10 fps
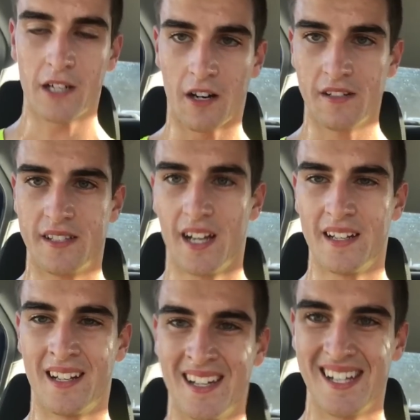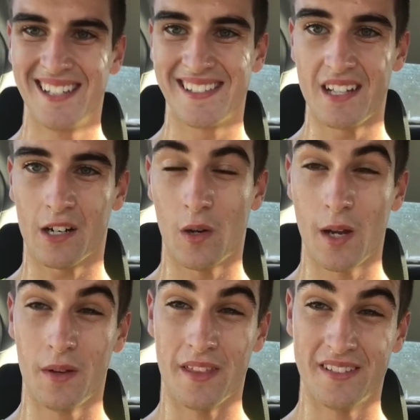Parkrun is done, snuck
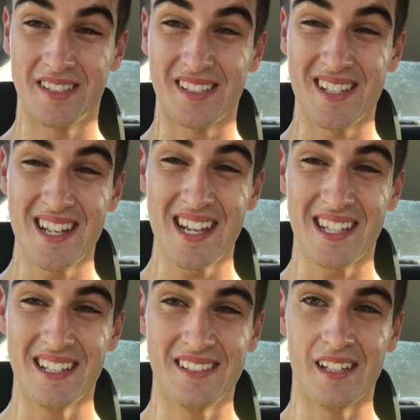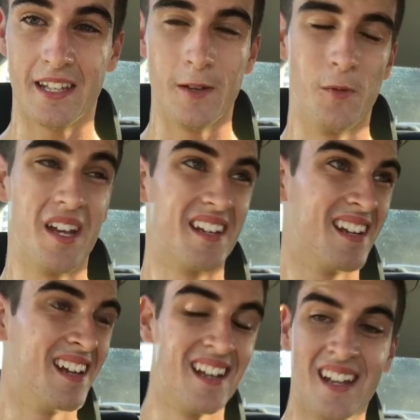away with a sneaky, sneaky win.